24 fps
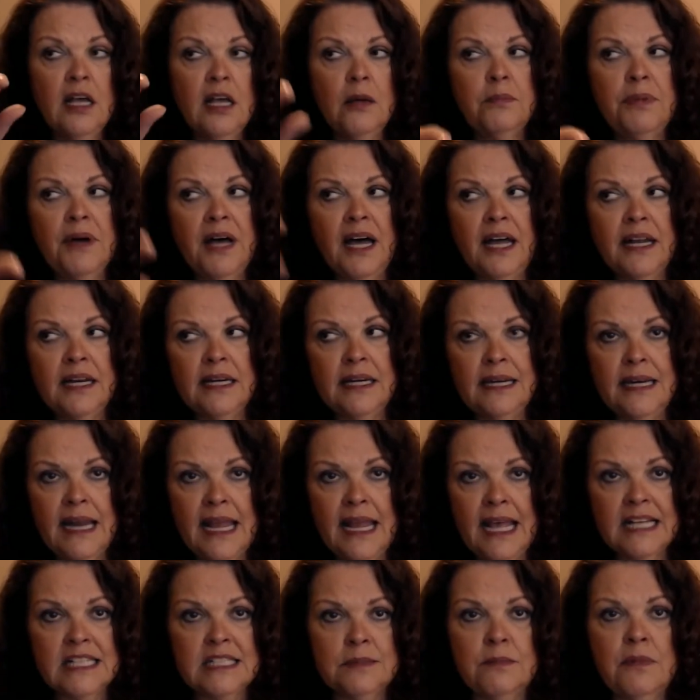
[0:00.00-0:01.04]
but
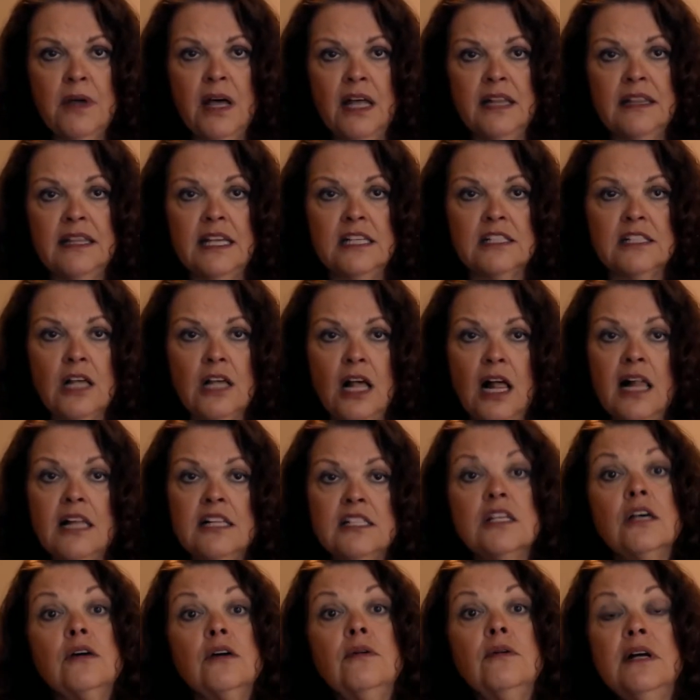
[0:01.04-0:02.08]
next month is
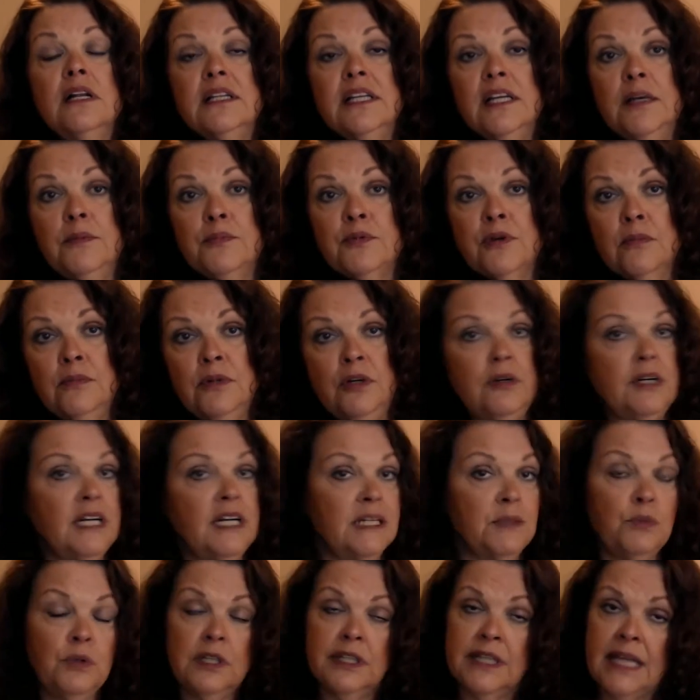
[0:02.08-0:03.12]
also a Libra moon.
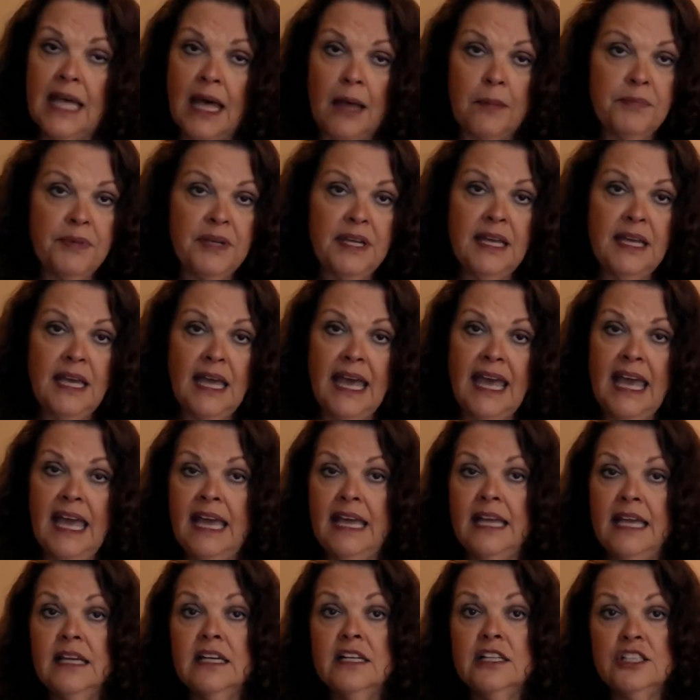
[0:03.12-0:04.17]
It will not be
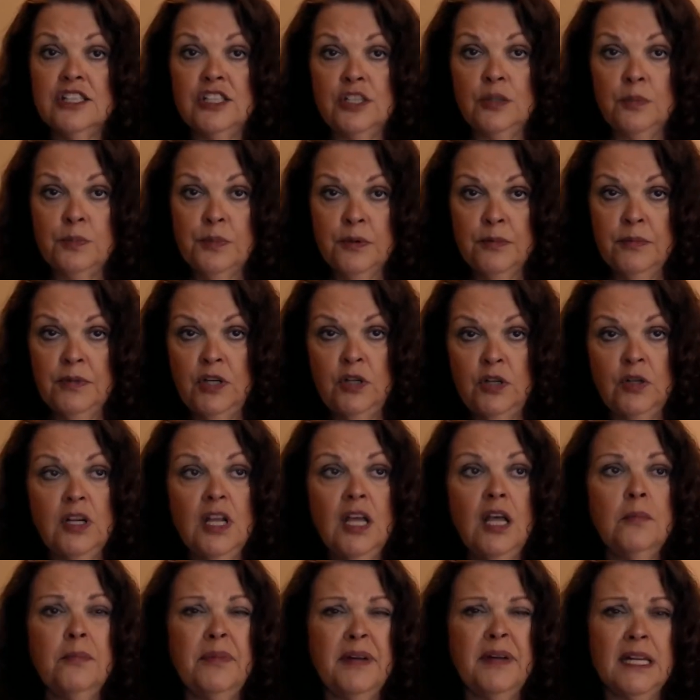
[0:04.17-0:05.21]
a super moon,
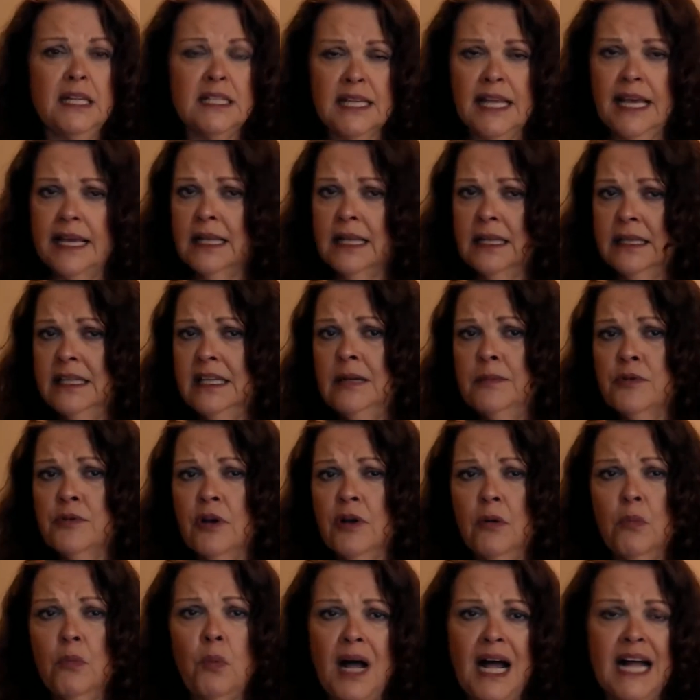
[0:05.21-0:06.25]
but it's like
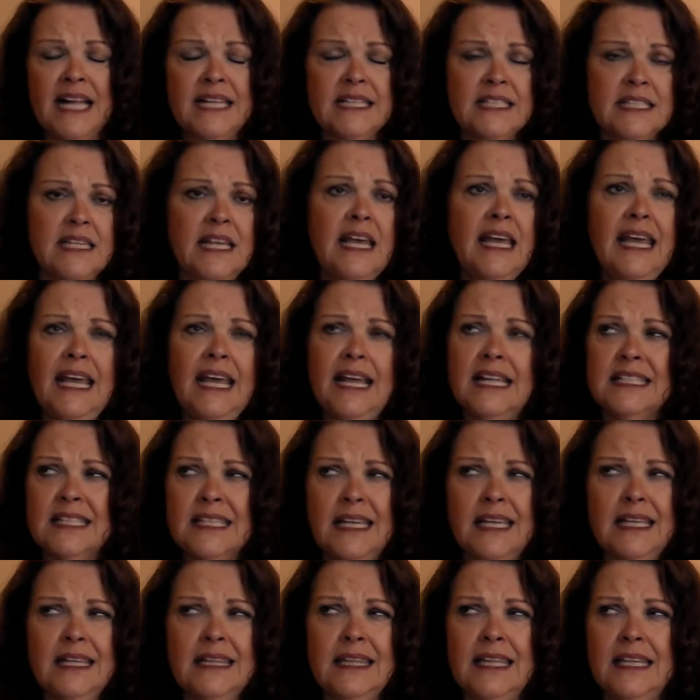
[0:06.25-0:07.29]
Libra wants it's
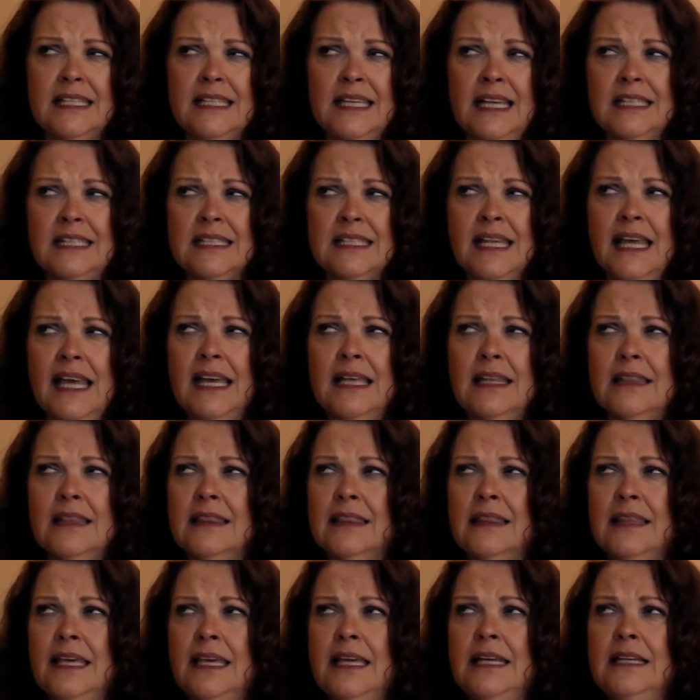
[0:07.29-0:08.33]
this it's
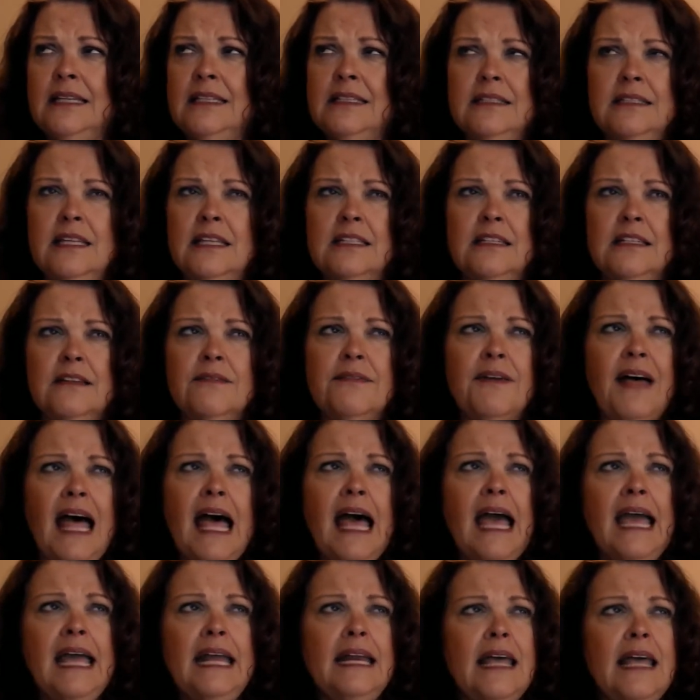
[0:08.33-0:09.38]
like the the
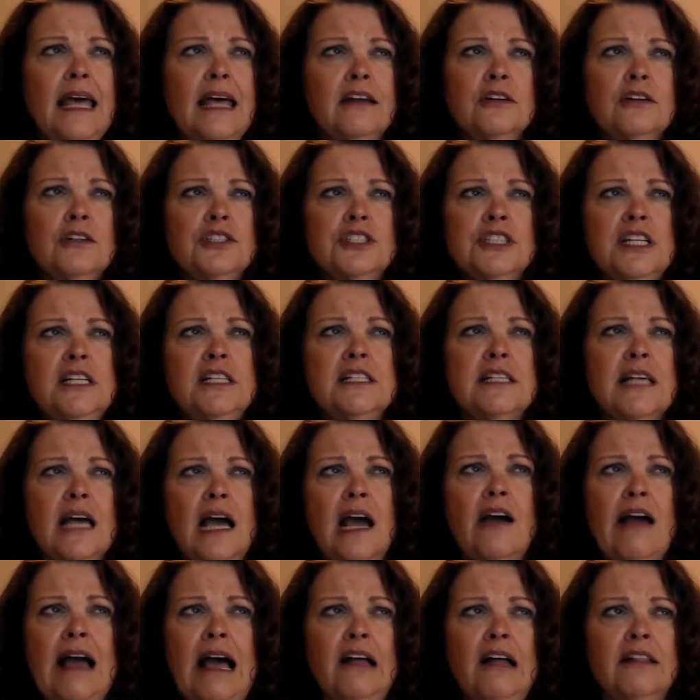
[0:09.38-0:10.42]
divine energies
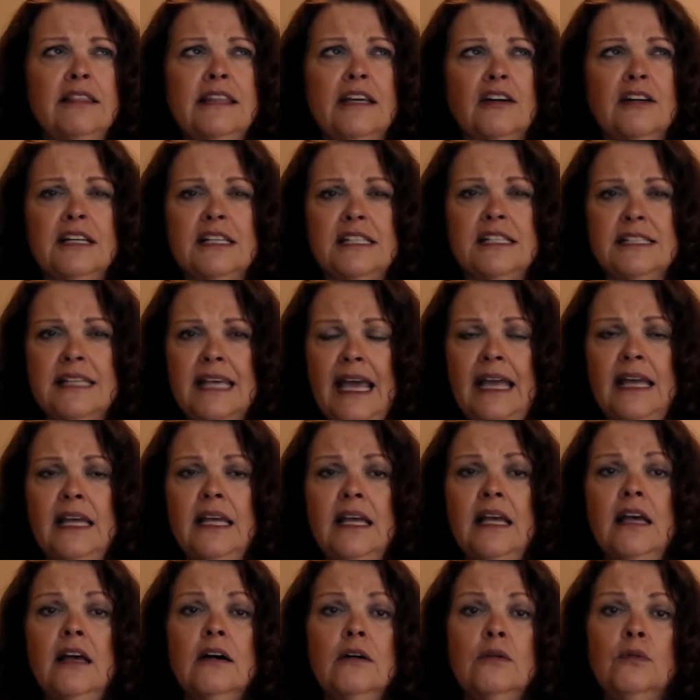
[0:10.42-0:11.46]
are out there to say
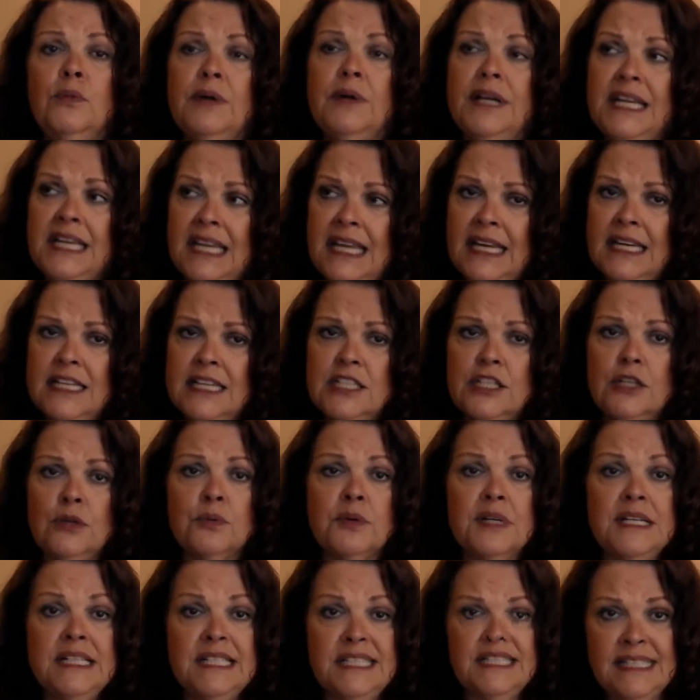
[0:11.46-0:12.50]
we need to
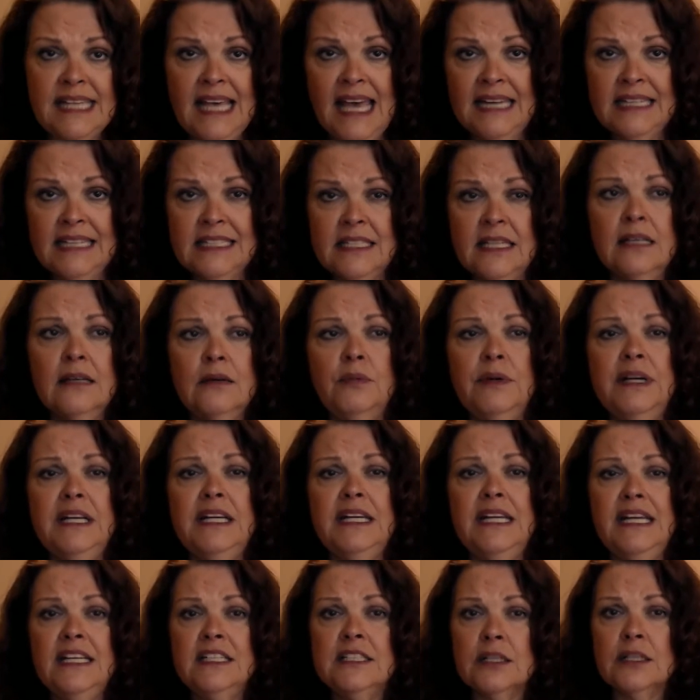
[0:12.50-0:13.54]
reset, we
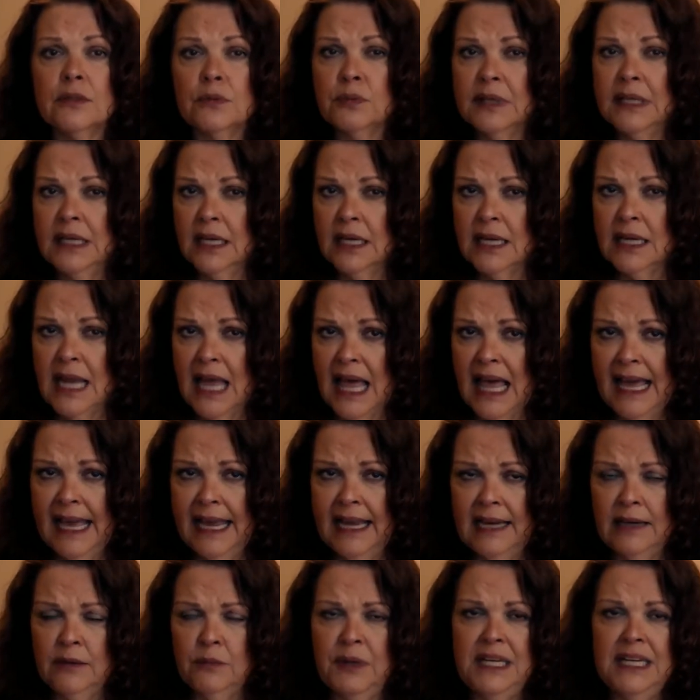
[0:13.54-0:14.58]
need to
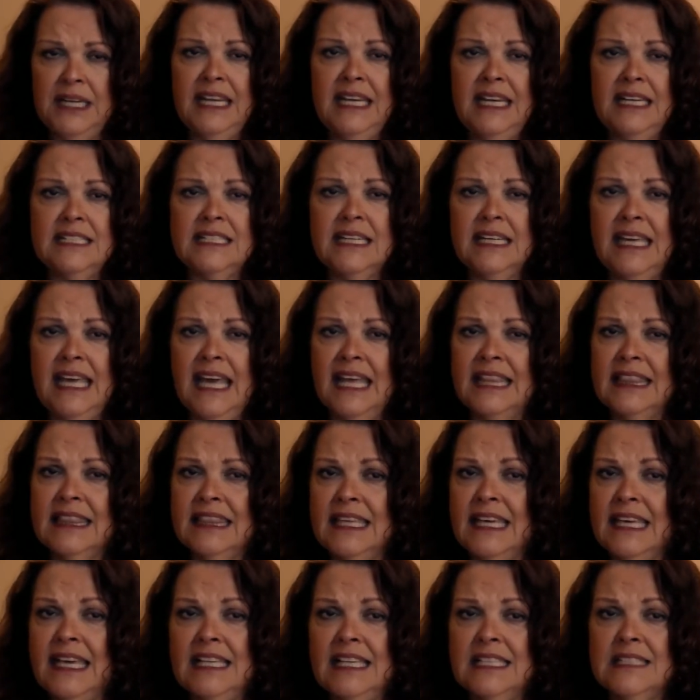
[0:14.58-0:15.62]
realign, we need to get
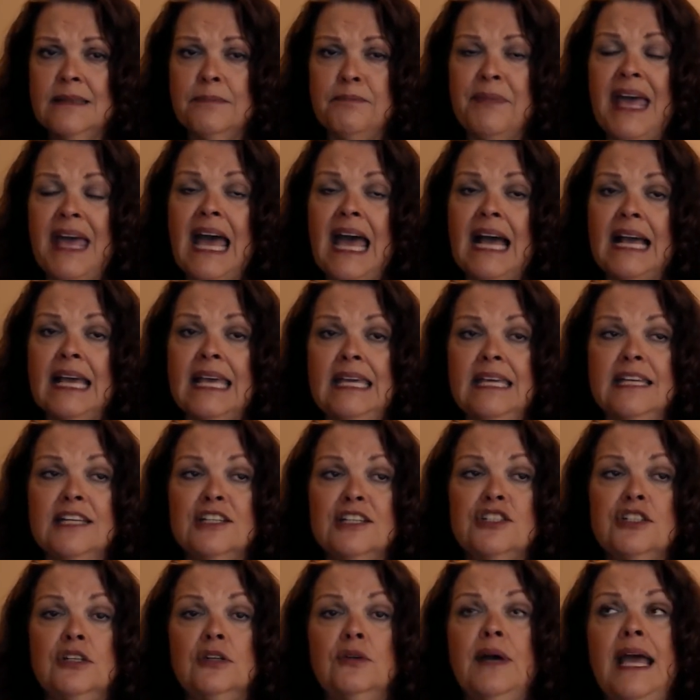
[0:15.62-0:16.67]
things back
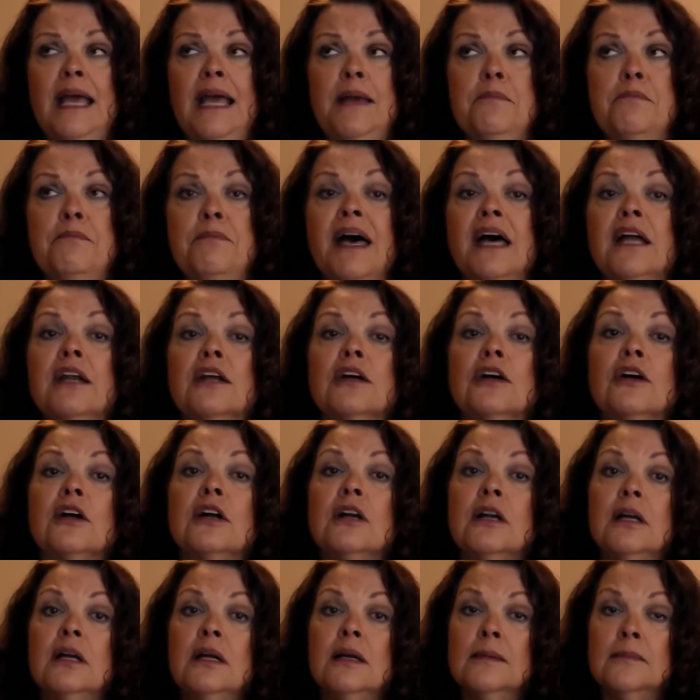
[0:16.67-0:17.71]
into a
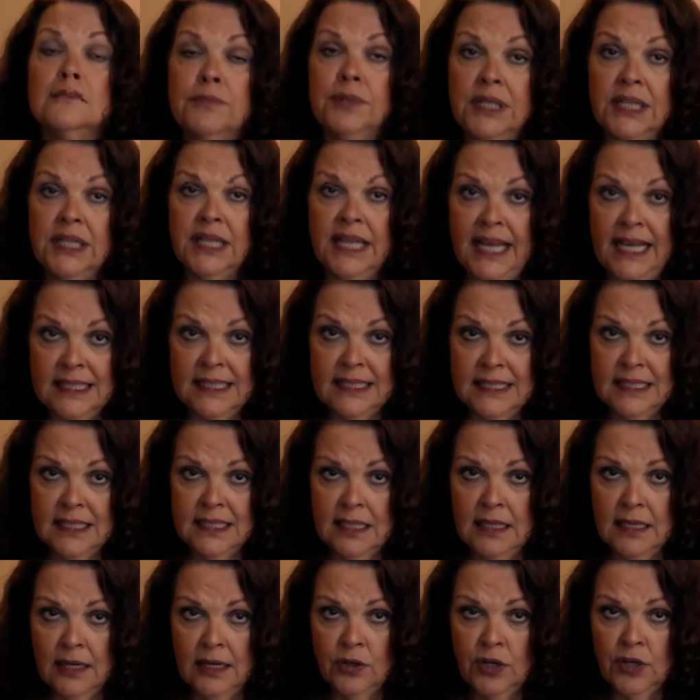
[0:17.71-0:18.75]
better place,
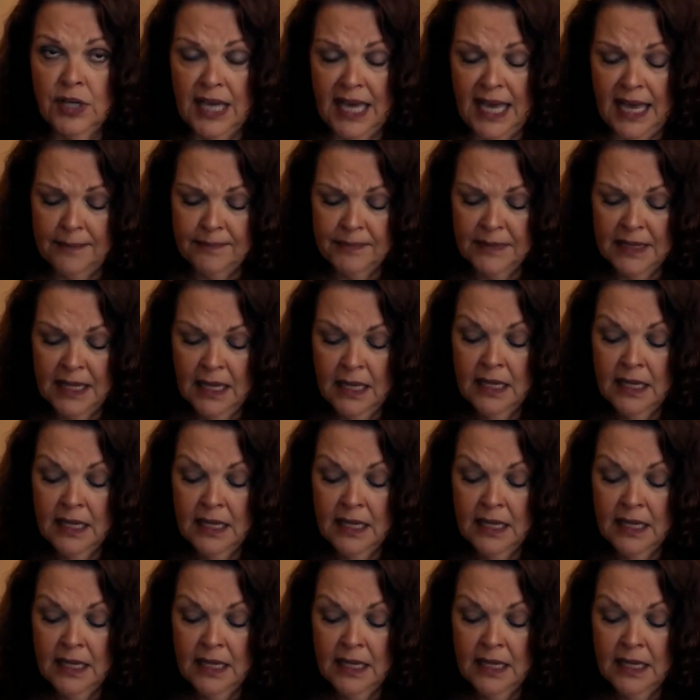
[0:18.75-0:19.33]
okay?